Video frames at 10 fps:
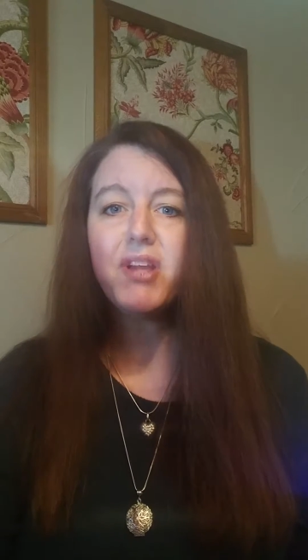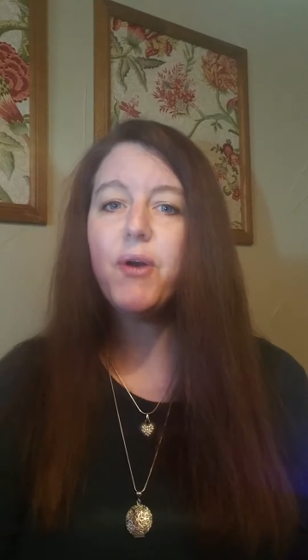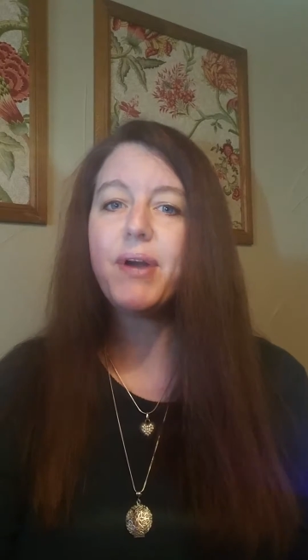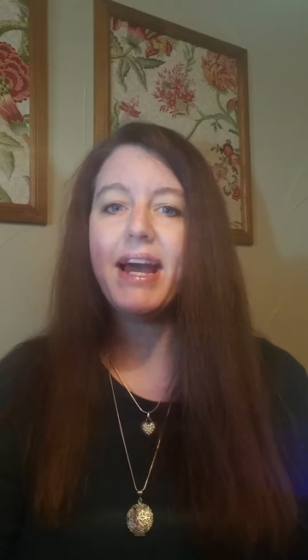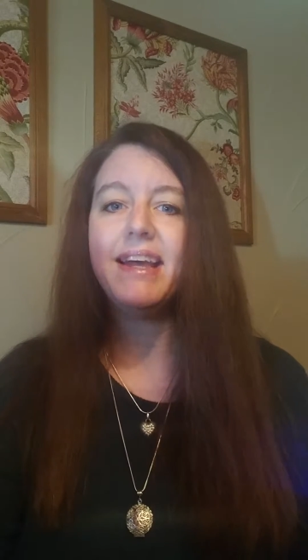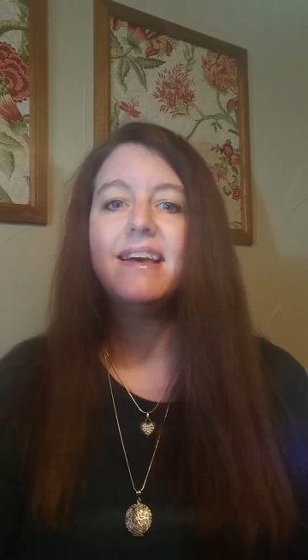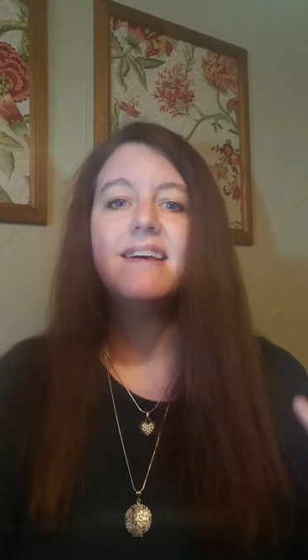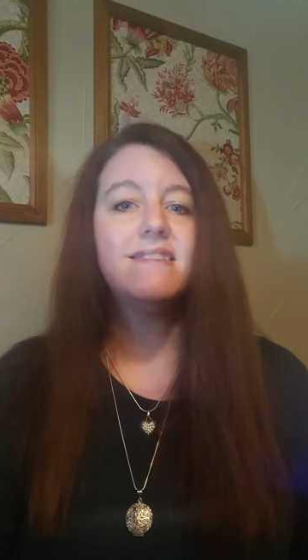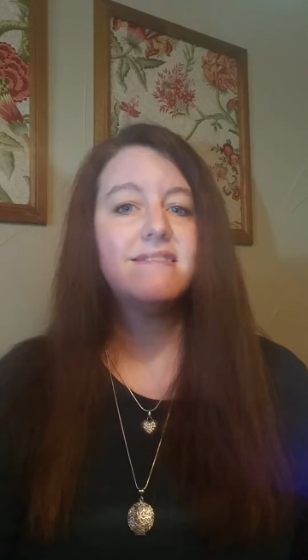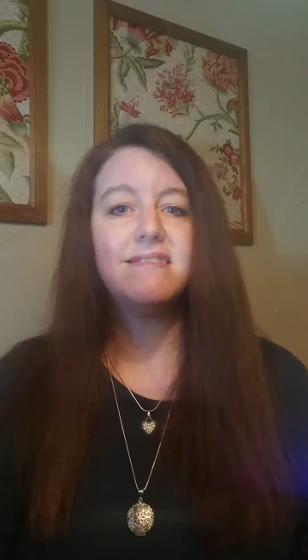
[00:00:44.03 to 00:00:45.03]
Okay,
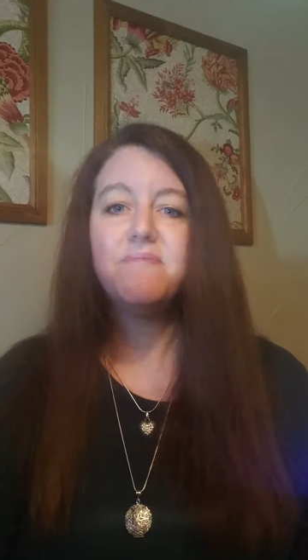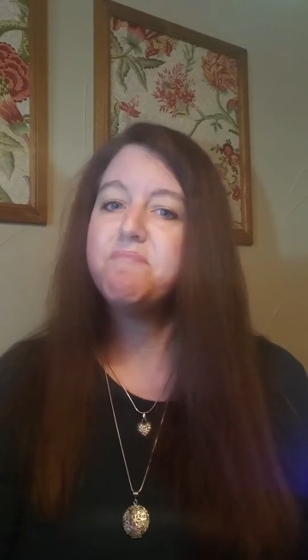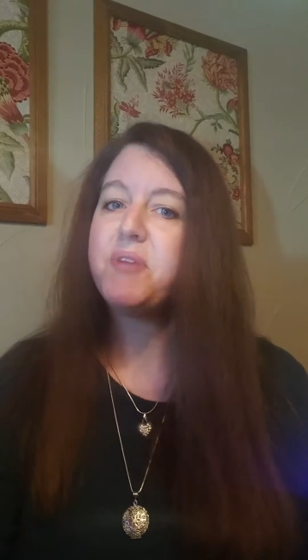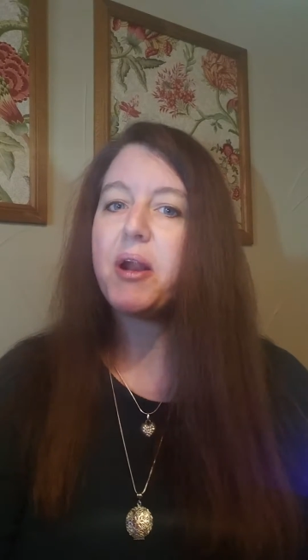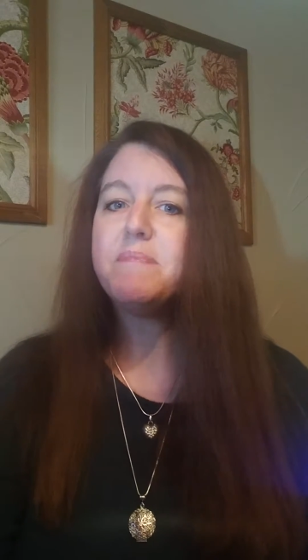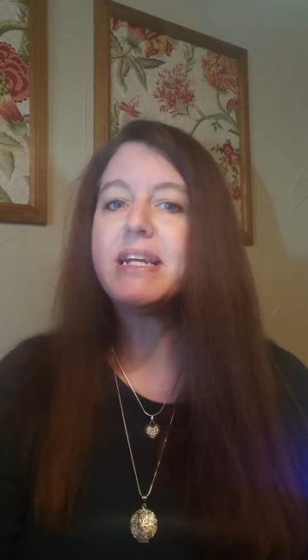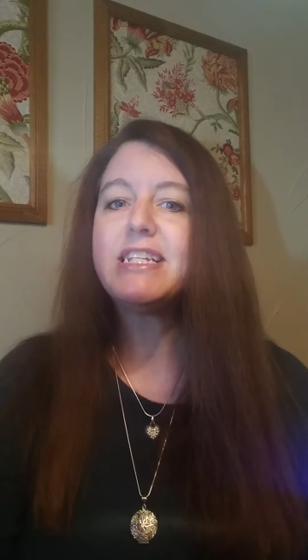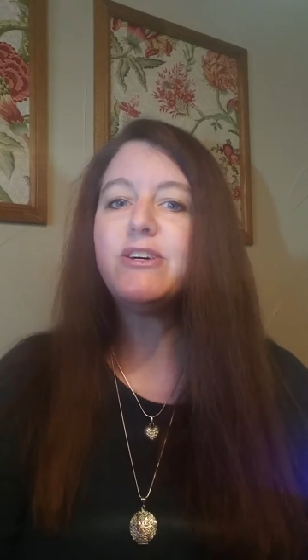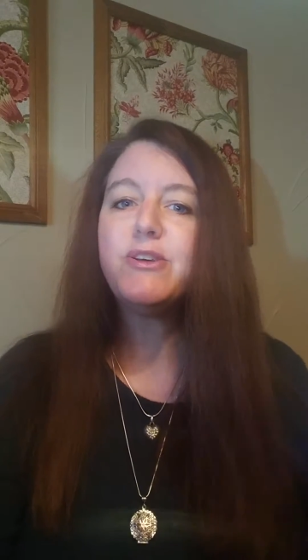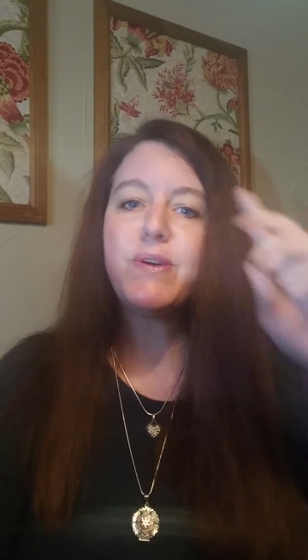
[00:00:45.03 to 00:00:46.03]
it's not a big
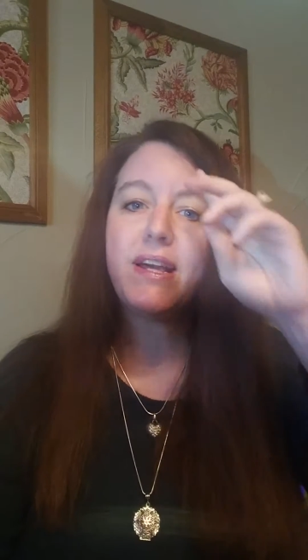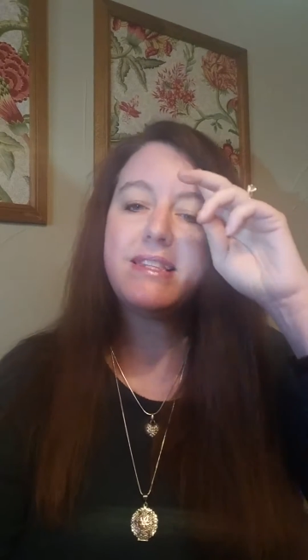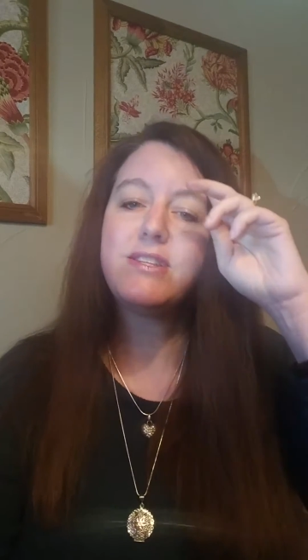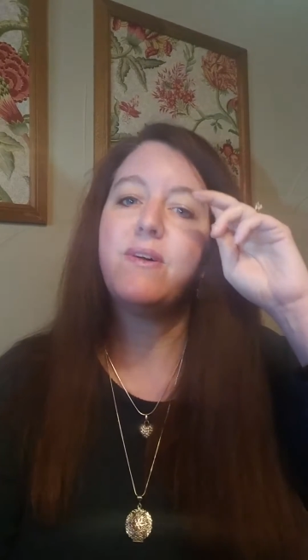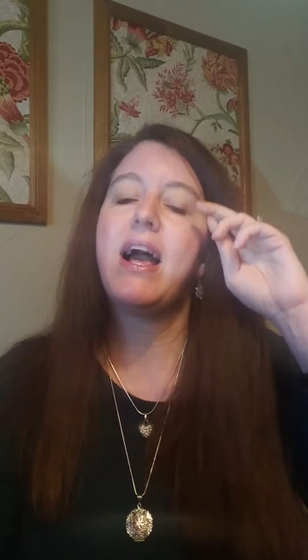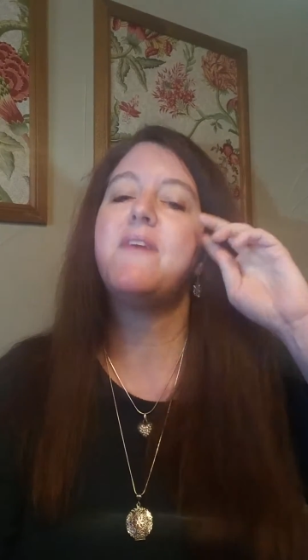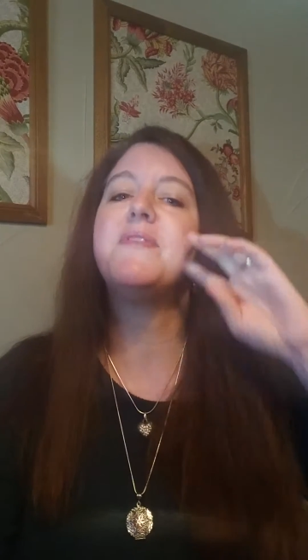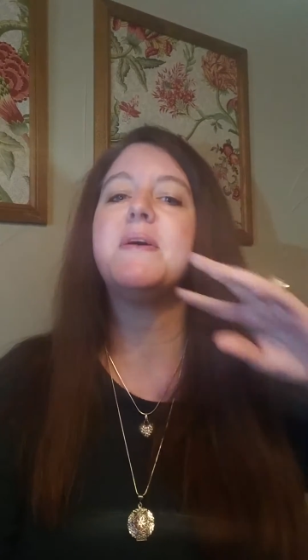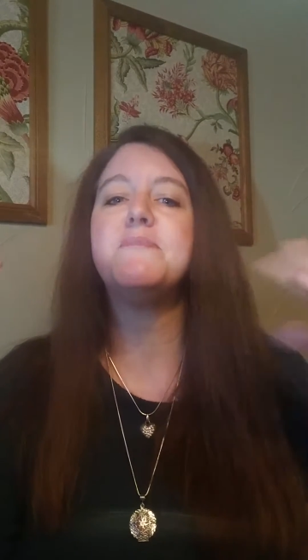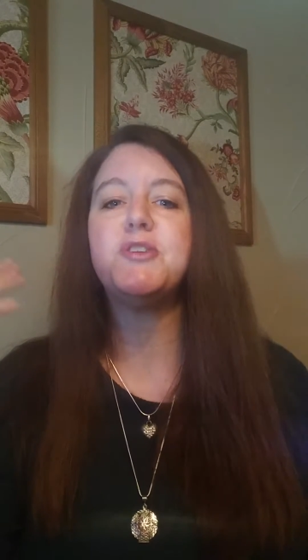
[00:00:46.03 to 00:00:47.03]
deal. You can still have
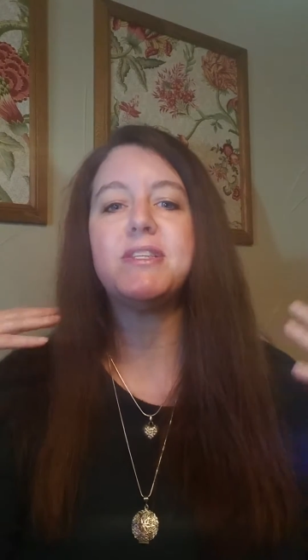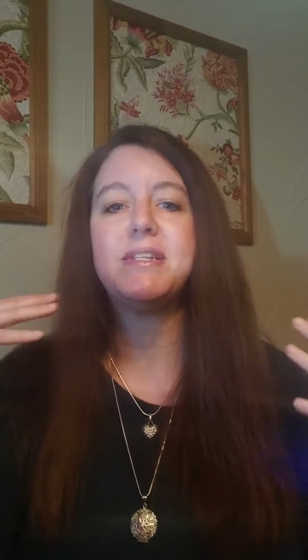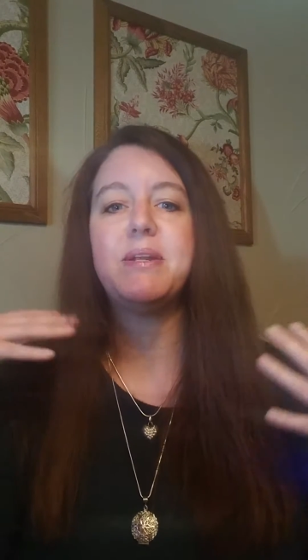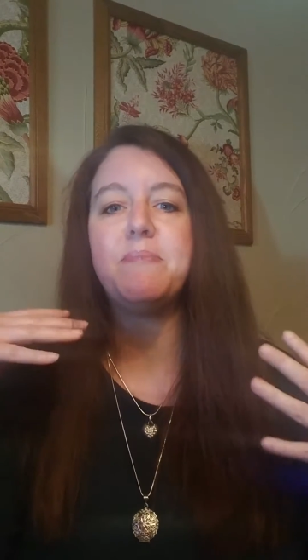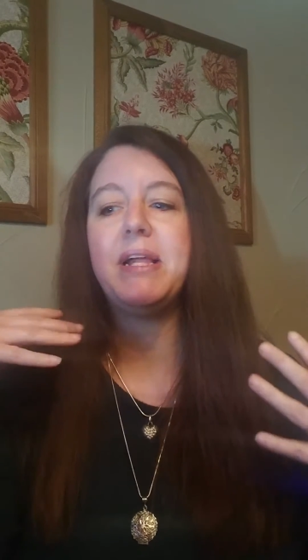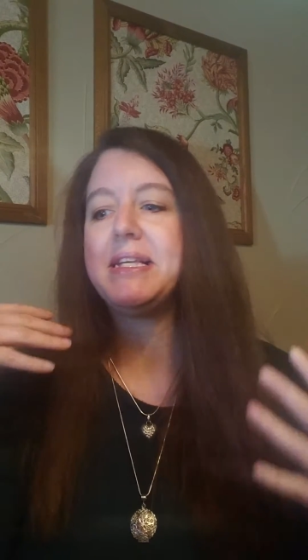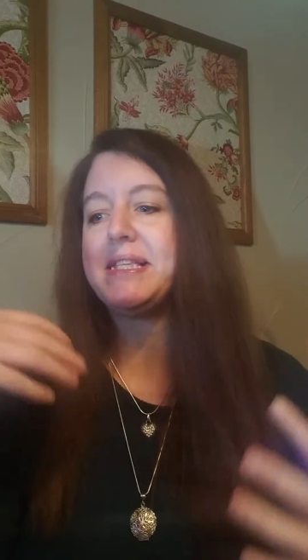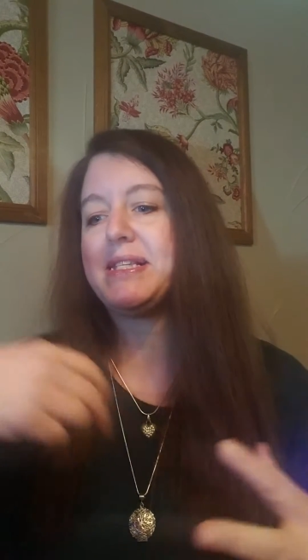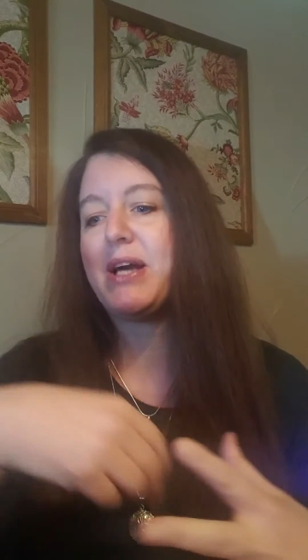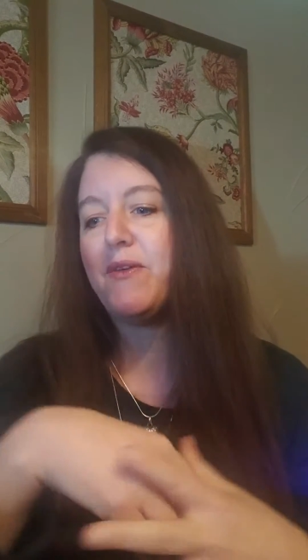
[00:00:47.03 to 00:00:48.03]
them just in a place
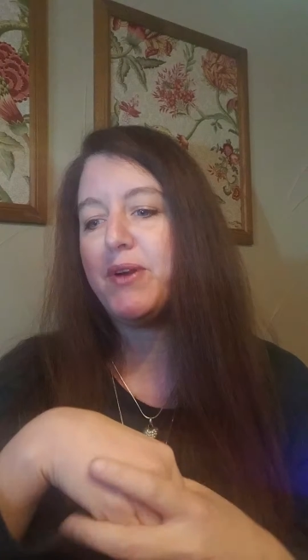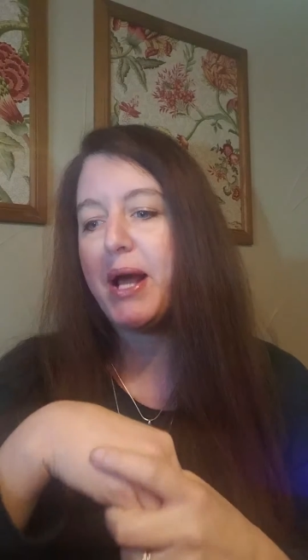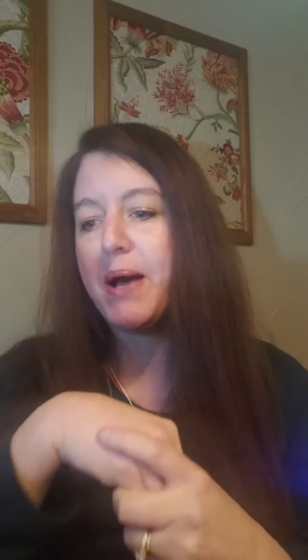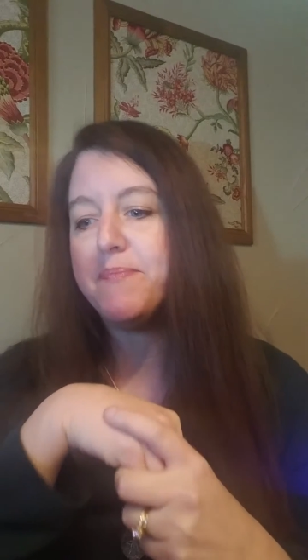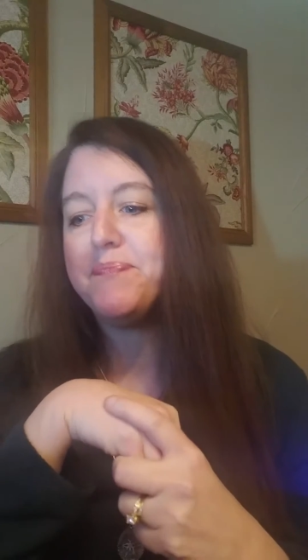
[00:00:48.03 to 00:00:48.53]
that's covered up.